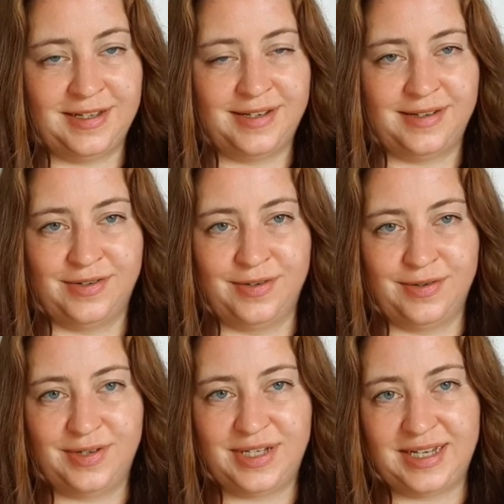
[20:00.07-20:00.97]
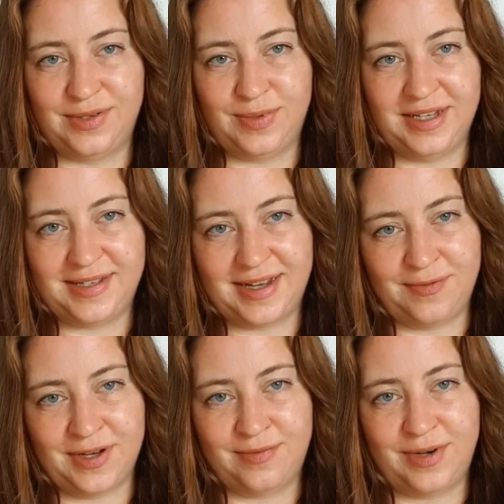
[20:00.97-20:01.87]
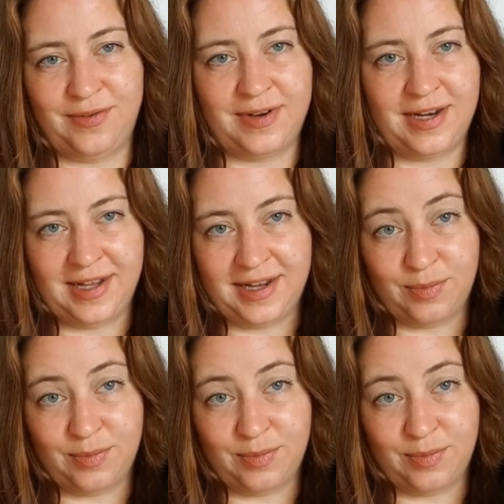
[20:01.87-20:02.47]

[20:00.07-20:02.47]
until day 27 when you finally get a